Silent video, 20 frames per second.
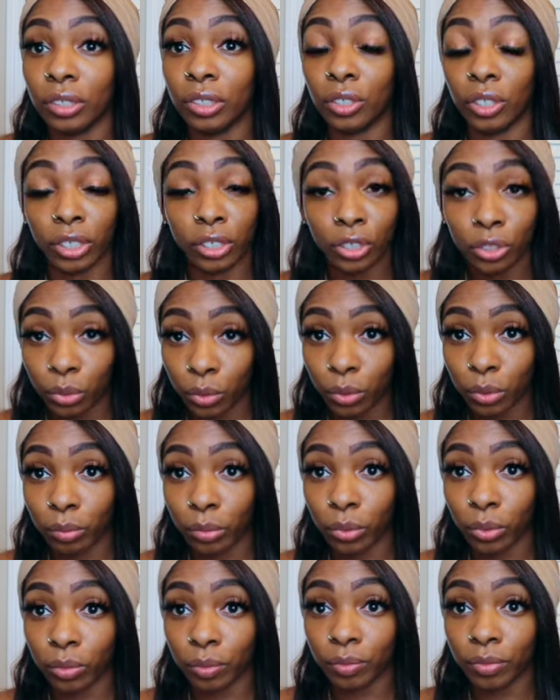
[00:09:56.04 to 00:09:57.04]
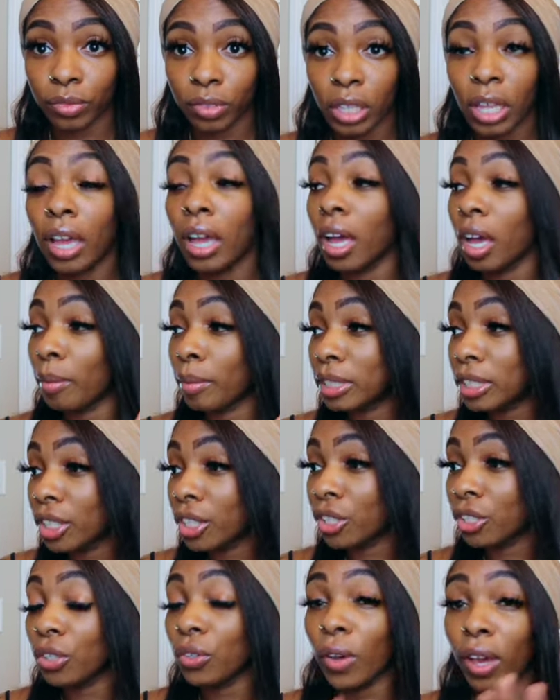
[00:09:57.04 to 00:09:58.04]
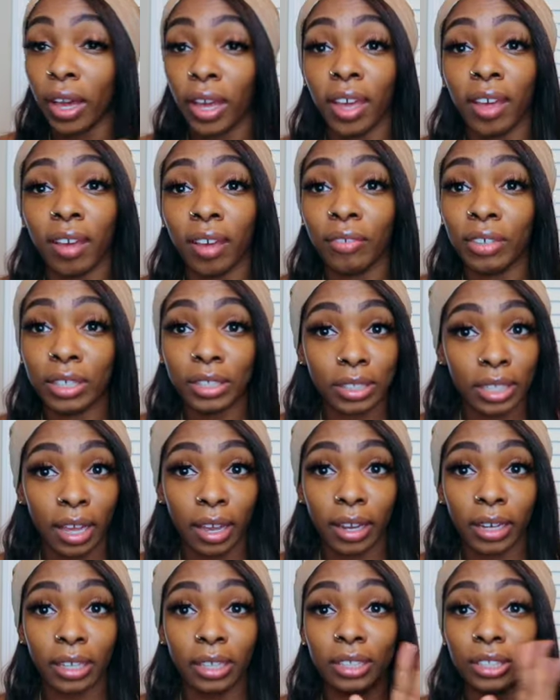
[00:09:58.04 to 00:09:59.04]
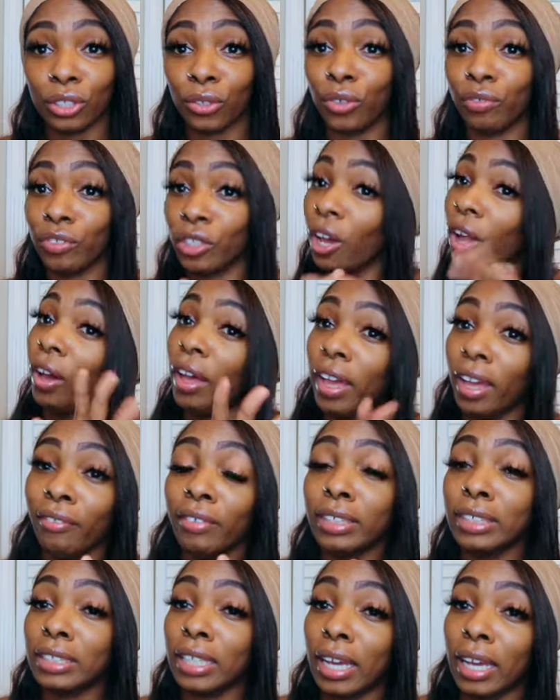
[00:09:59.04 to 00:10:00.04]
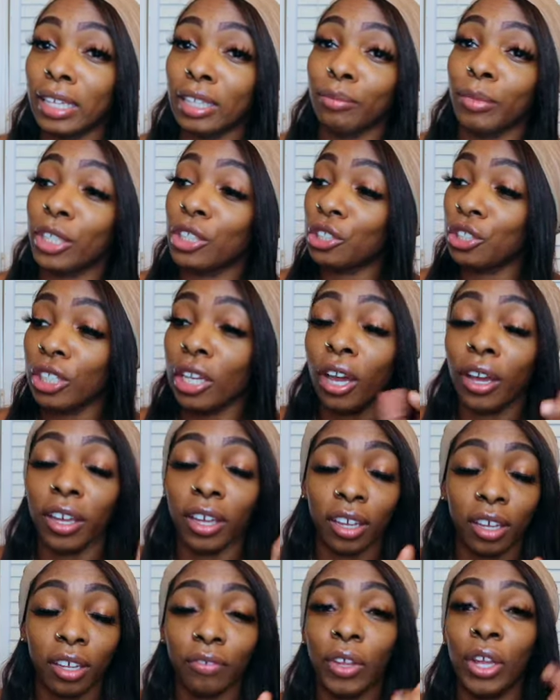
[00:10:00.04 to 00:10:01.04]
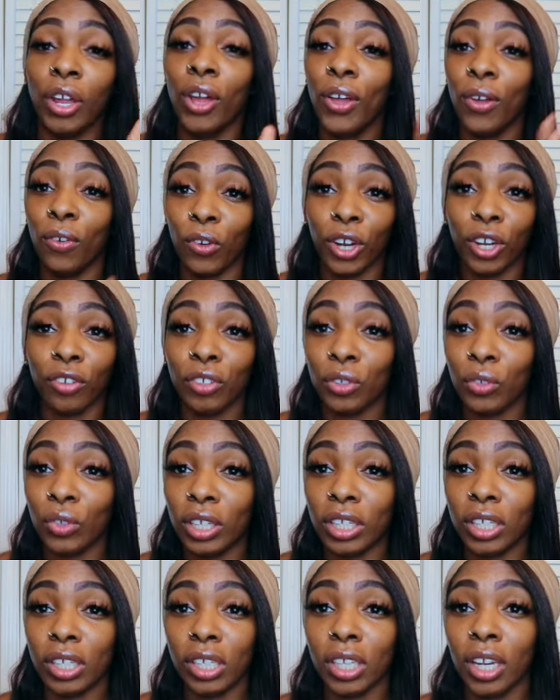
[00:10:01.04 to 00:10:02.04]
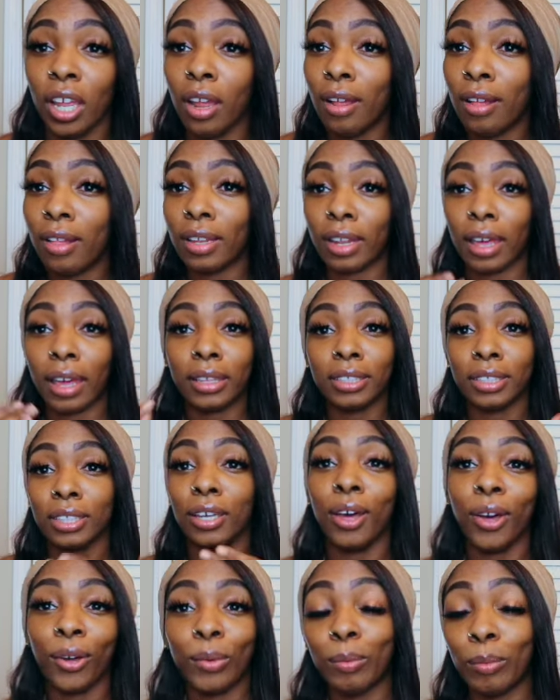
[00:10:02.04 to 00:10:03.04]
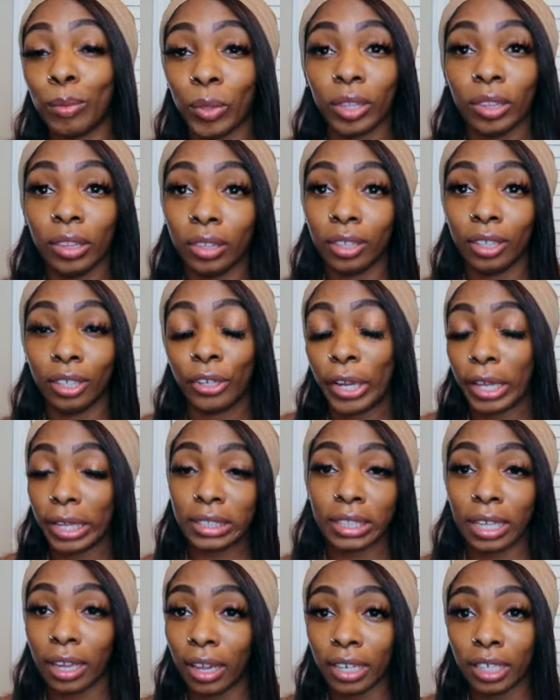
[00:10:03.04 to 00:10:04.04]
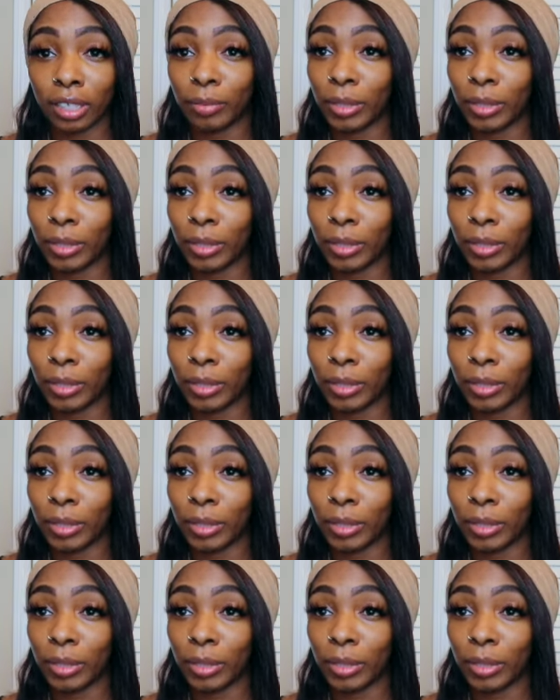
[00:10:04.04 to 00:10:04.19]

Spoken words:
It's doable. I'm gonna tell you, I have anxiety. So if y'all have anxiety, make sure y'all have whatever you need, like, to cope with your anxiety,